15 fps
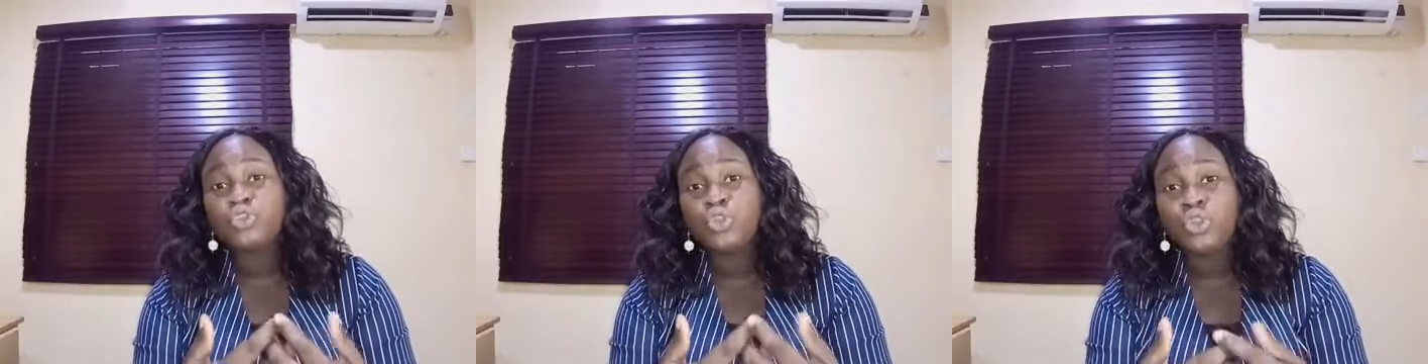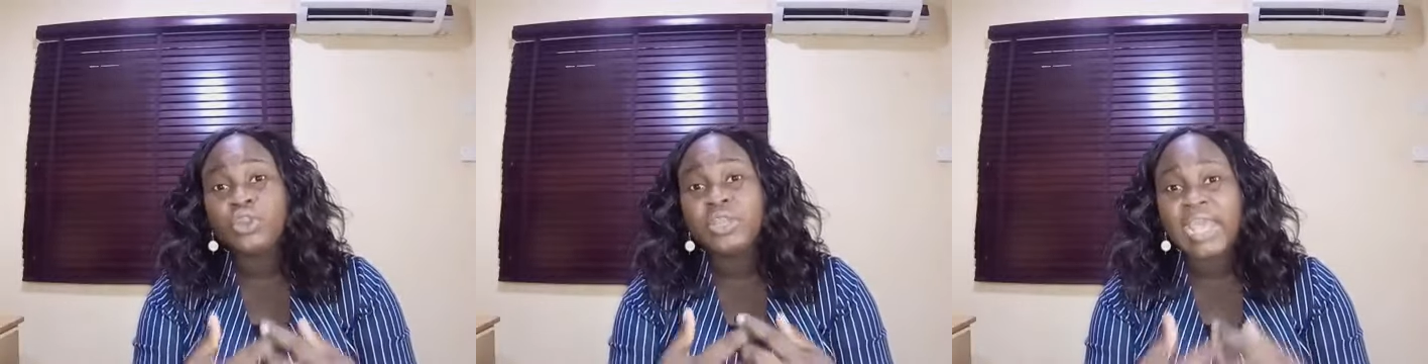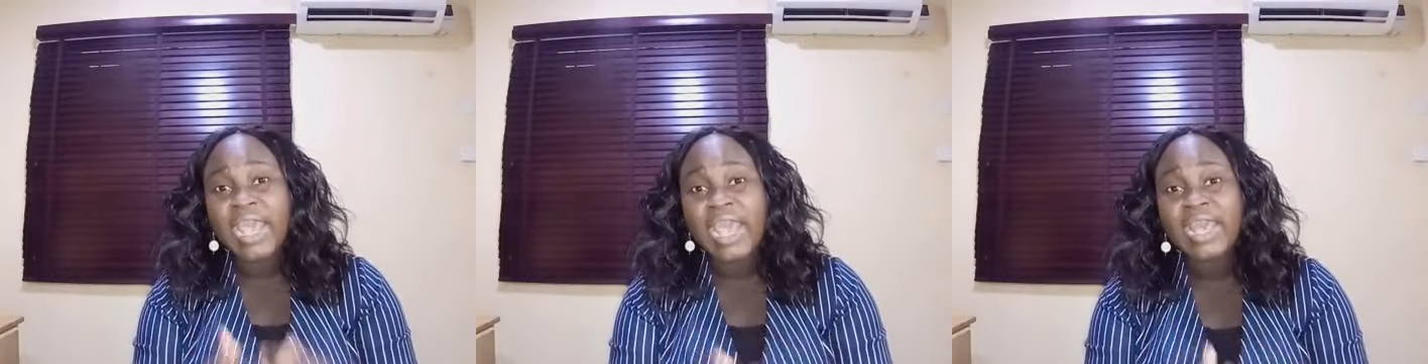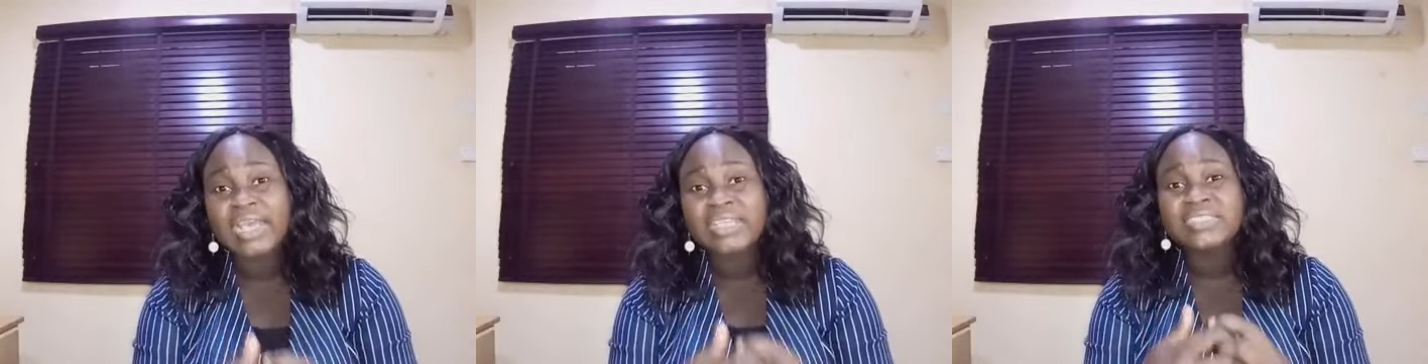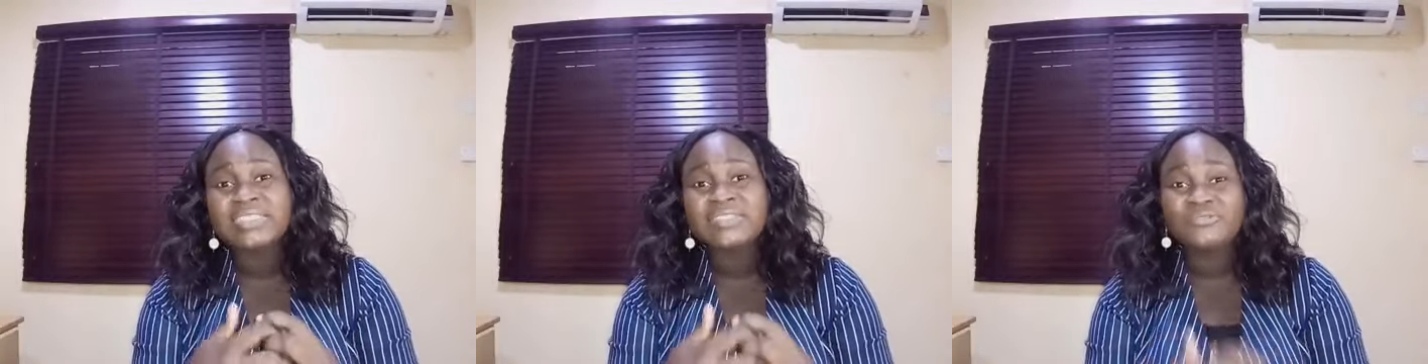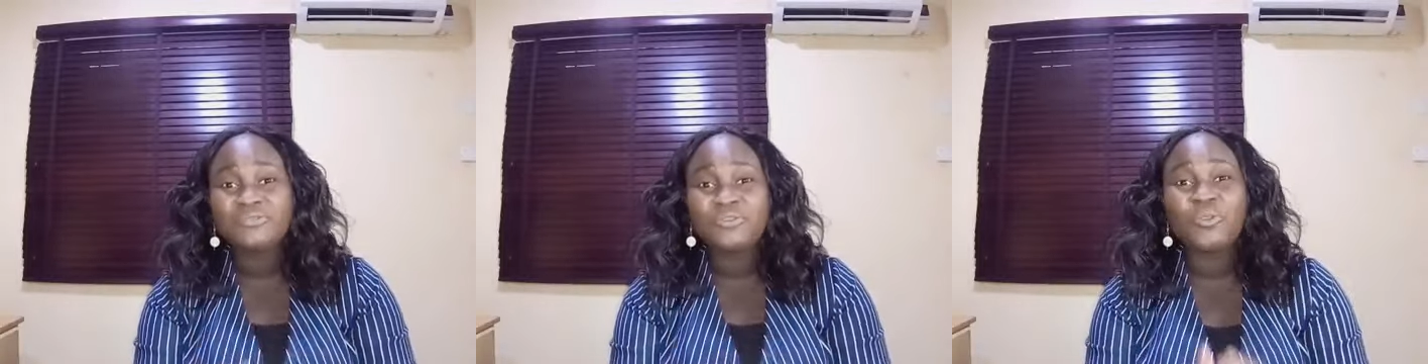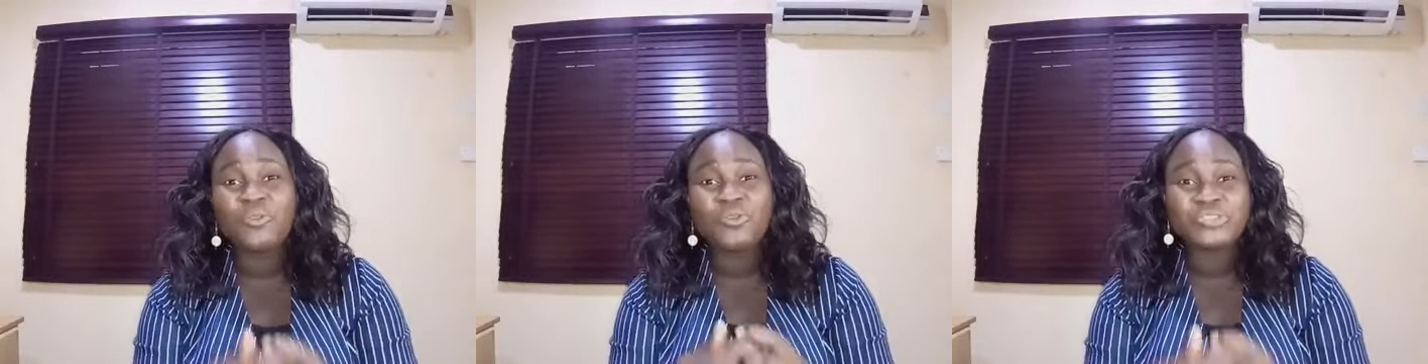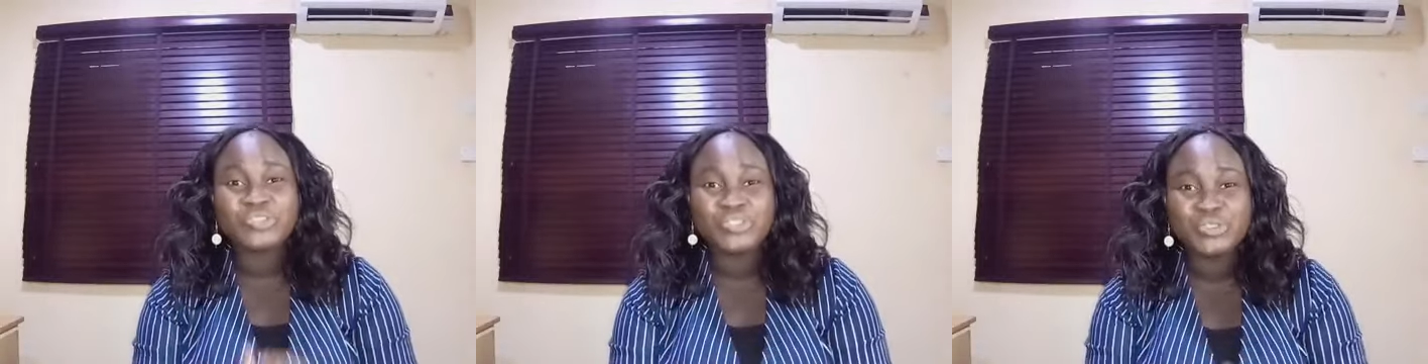God has
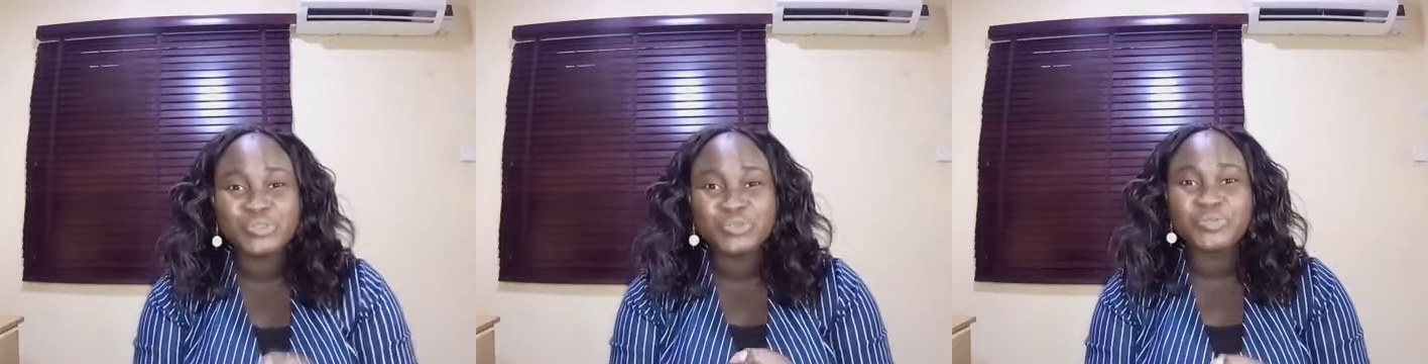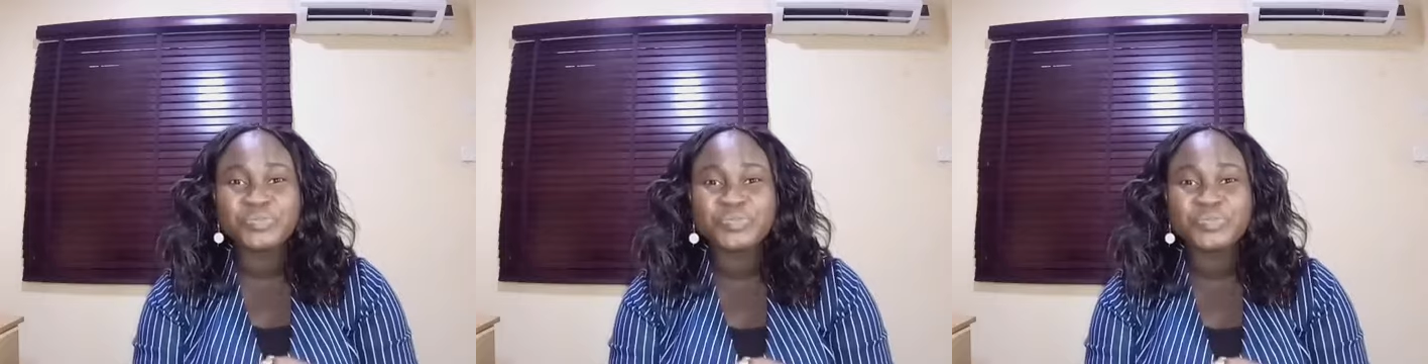for you.